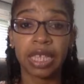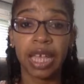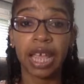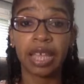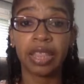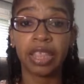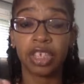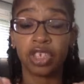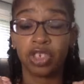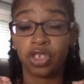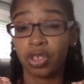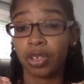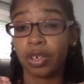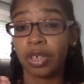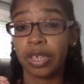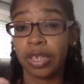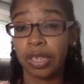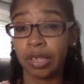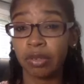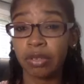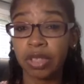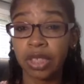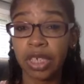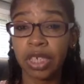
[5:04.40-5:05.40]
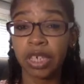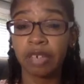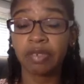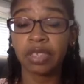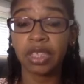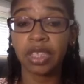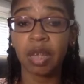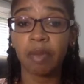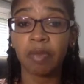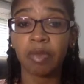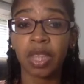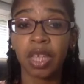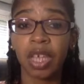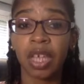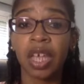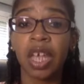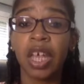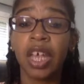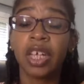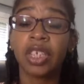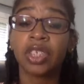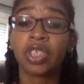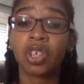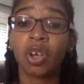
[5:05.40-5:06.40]
say that you're guilty of something.
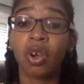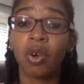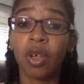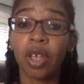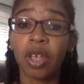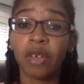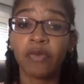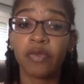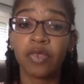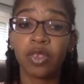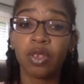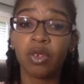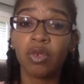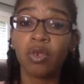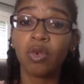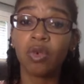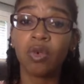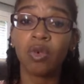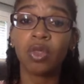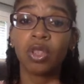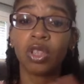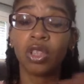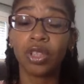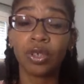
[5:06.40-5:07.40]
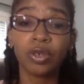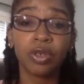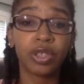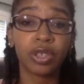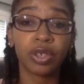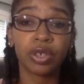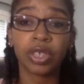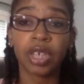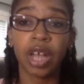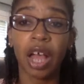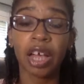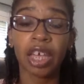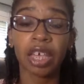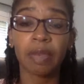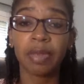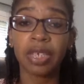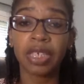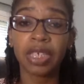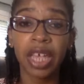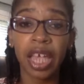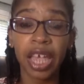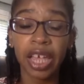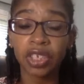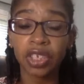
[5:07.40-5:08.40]
So if you lose your
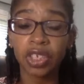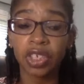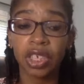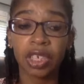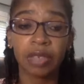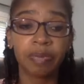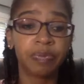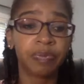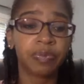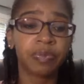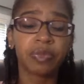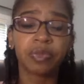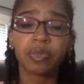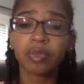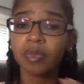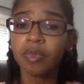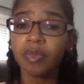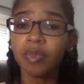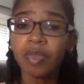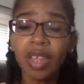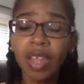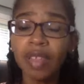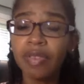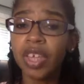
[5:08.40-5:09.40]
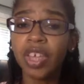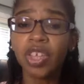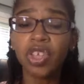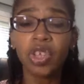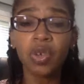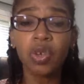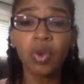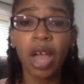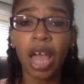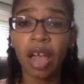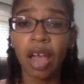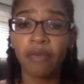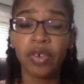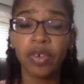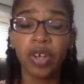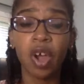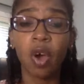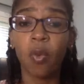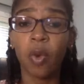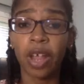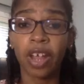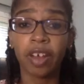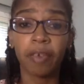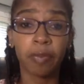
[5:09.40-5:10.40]
documentation, then you have
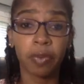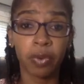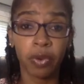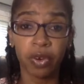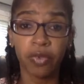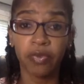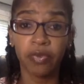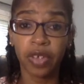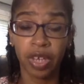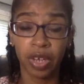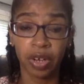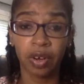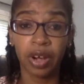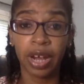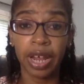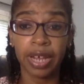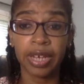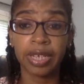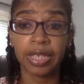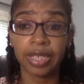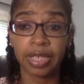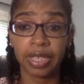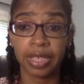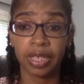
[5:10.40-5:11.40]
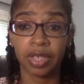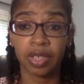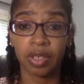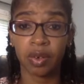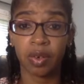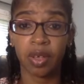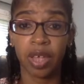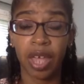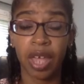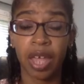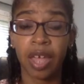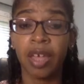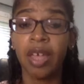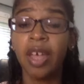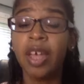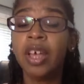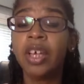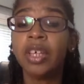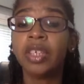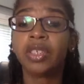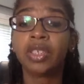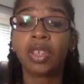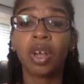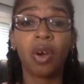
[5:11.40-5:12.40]
no way of proving your innocence. Okay.
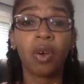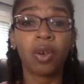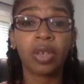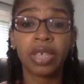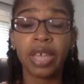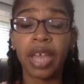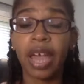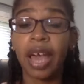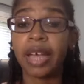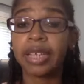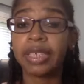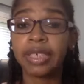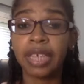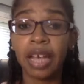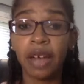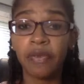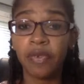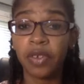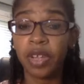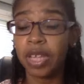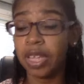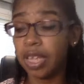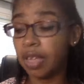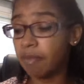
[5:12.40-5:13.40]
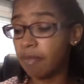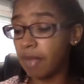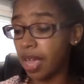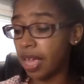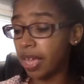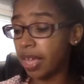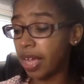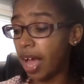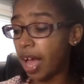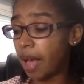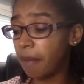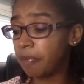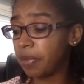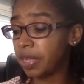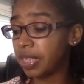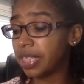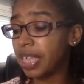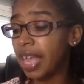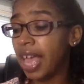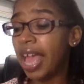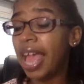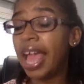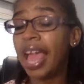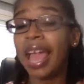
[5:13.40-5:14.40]
So yeah, definitely make
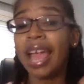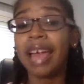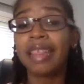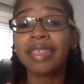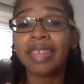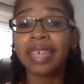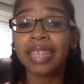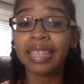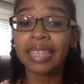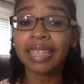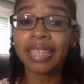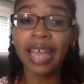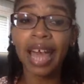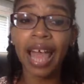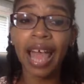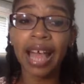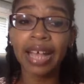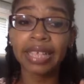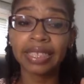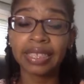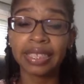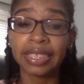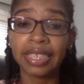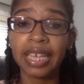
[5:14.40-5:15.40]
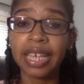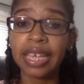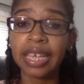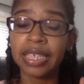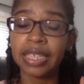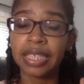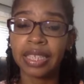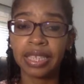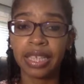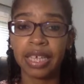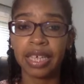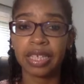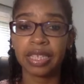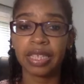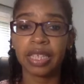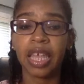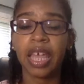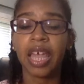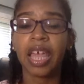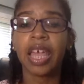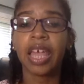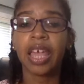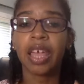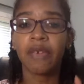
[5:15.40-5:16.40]
copies. And the last thing is this.
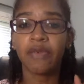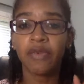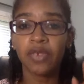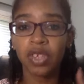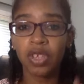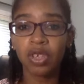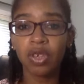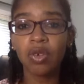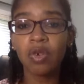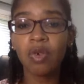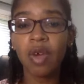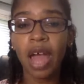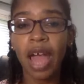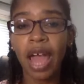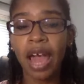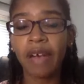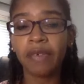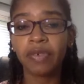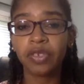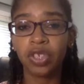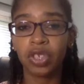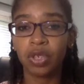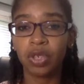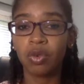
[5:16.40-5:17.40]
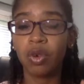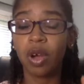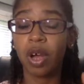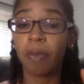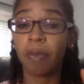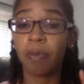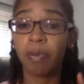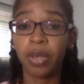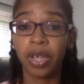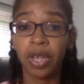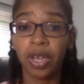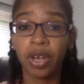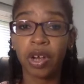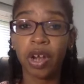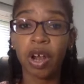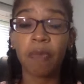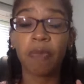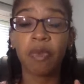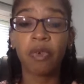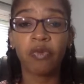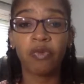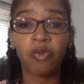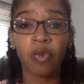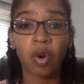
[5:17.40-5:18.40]
If you have to
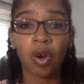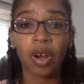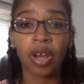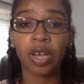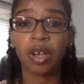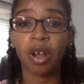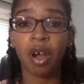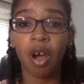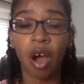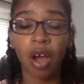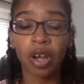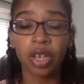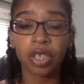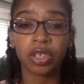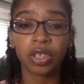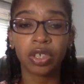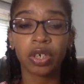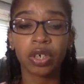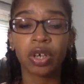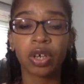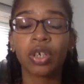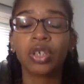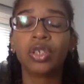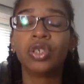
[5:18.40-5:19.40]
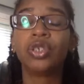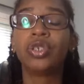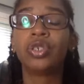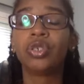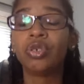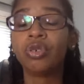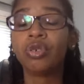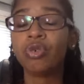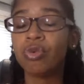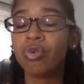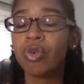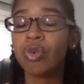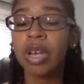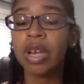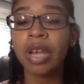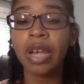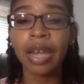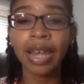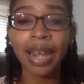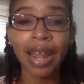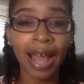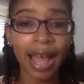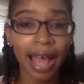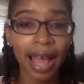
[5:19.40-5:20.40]
appear before an auditor, do
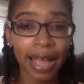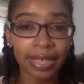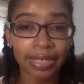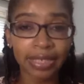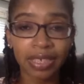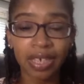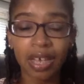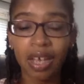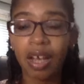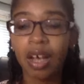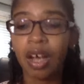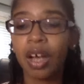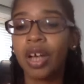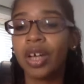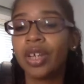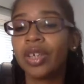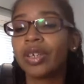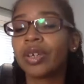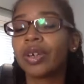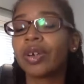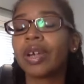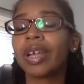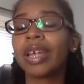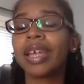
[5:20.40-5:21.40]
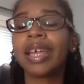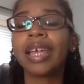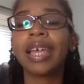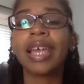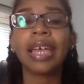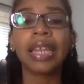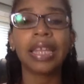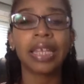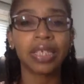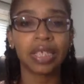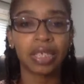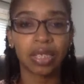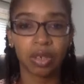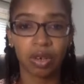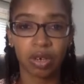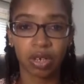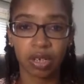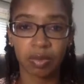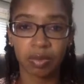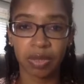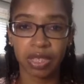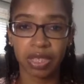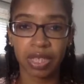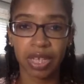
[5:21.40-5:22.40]
not, under any
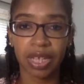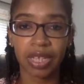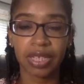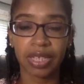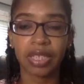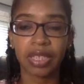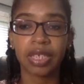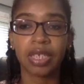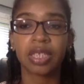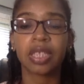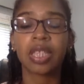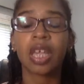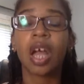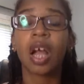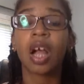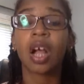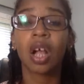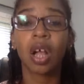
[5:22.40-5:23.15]
circumstances,